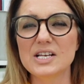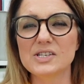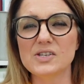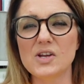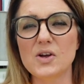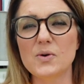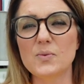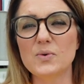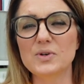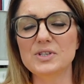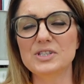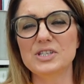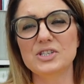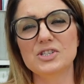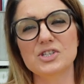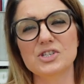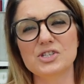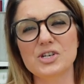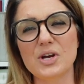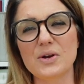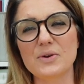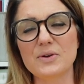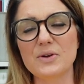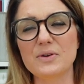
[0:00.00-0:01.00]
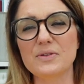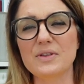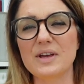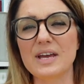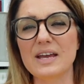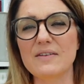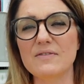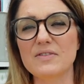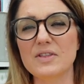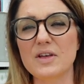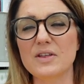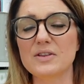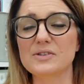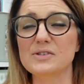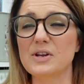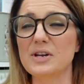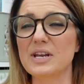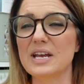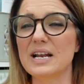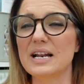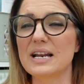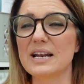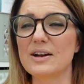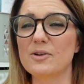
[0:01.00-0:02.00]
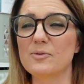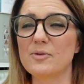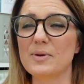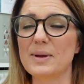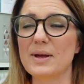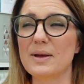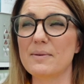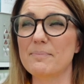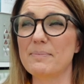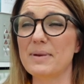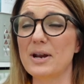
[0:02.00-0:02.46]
so I wanted to show you that even though there's only a little bit,